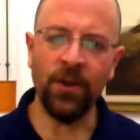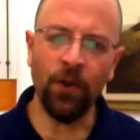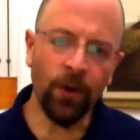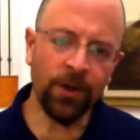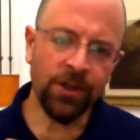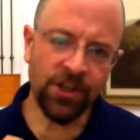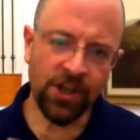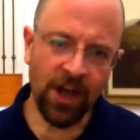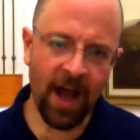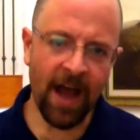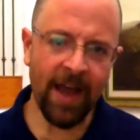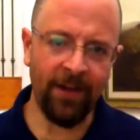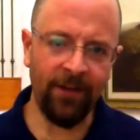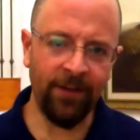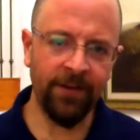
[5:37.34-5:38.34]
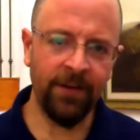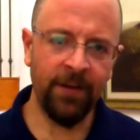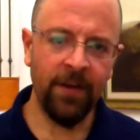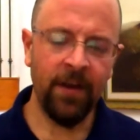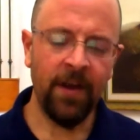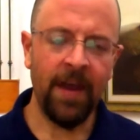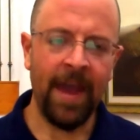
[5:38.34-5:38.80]
your child
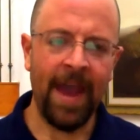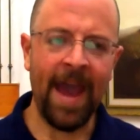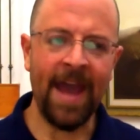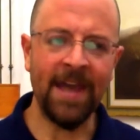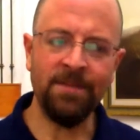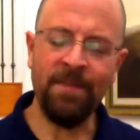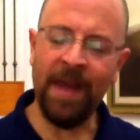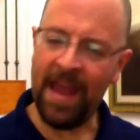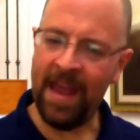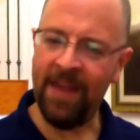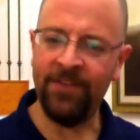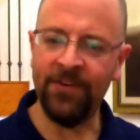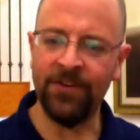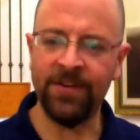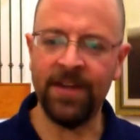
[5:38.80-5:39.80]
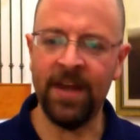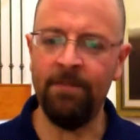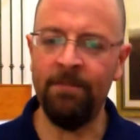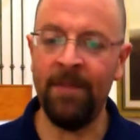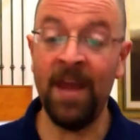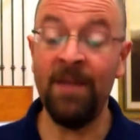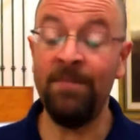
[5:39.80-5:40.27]
has behaviors
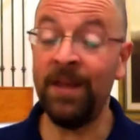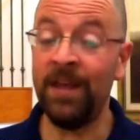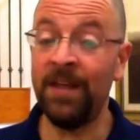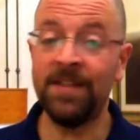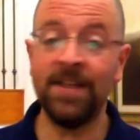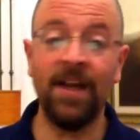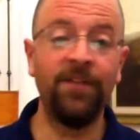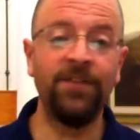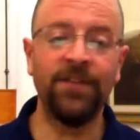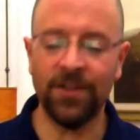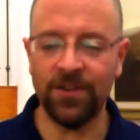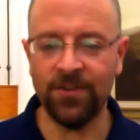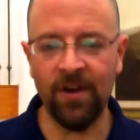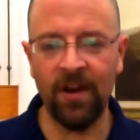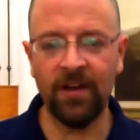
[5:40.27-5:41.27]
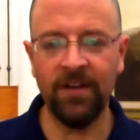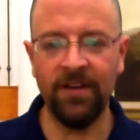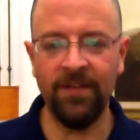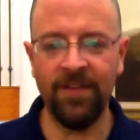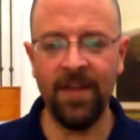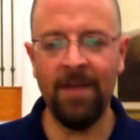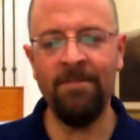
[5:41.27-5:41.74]
that may be
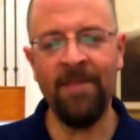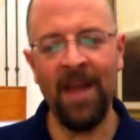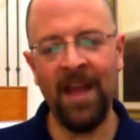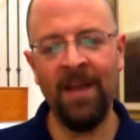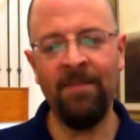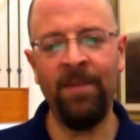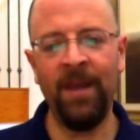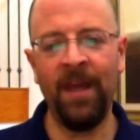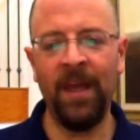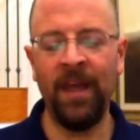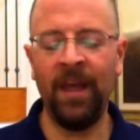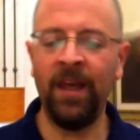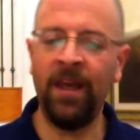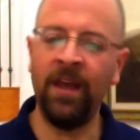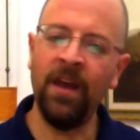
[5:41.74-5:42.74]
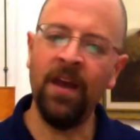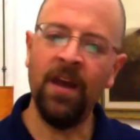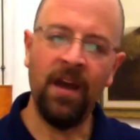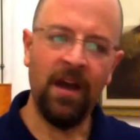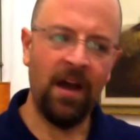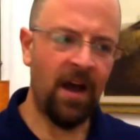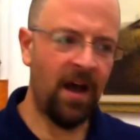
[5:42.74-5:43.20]
self-destructive, that may be
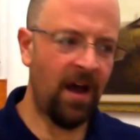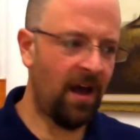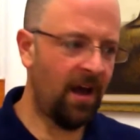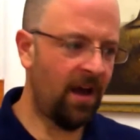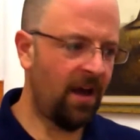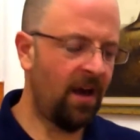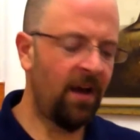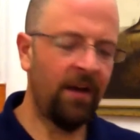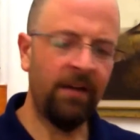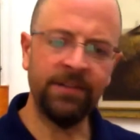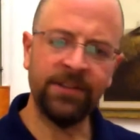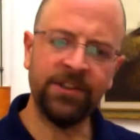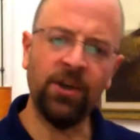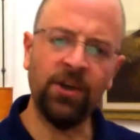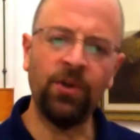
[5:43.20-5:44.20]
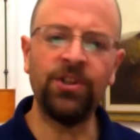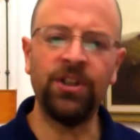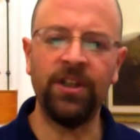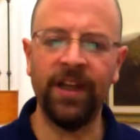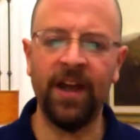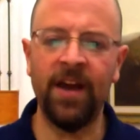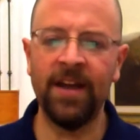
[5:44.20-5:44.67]

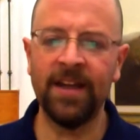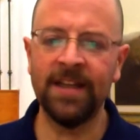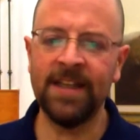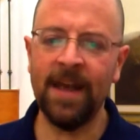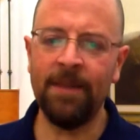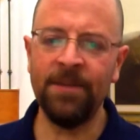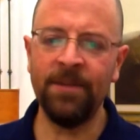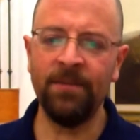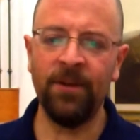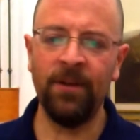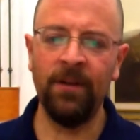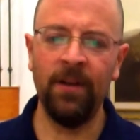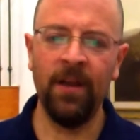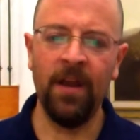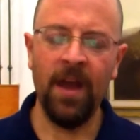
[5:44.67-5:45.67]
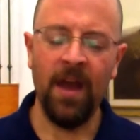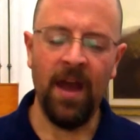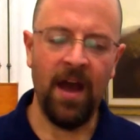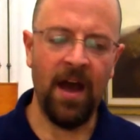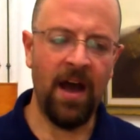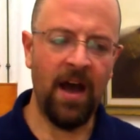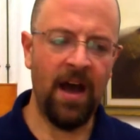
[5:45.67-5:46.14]
socially unacceptable.
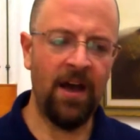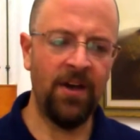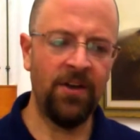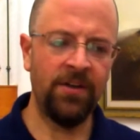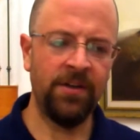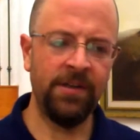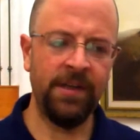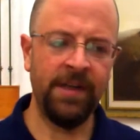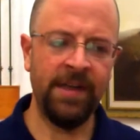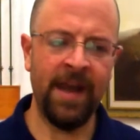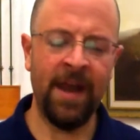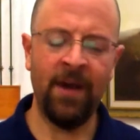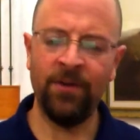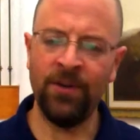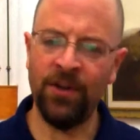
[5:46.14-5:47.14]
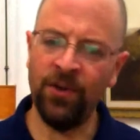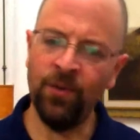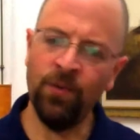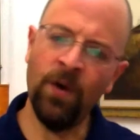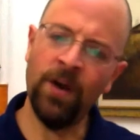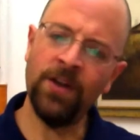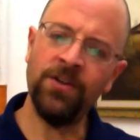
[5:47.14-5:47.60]
Now, do you
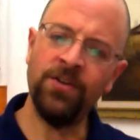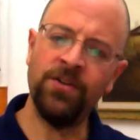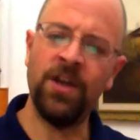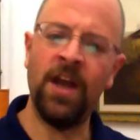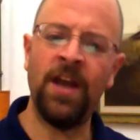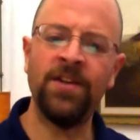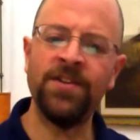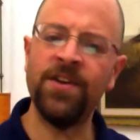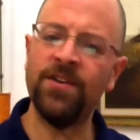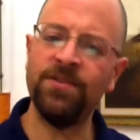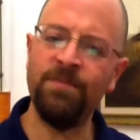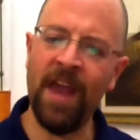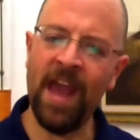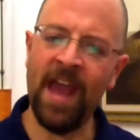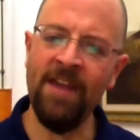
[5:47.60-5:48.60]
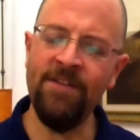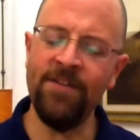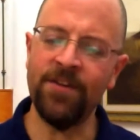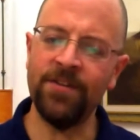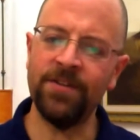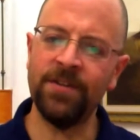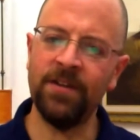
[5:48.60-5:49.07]
want to change those
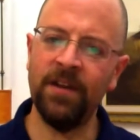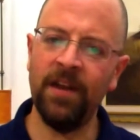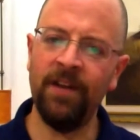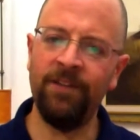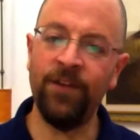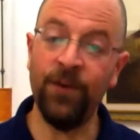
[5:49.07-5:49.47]
behaviors? If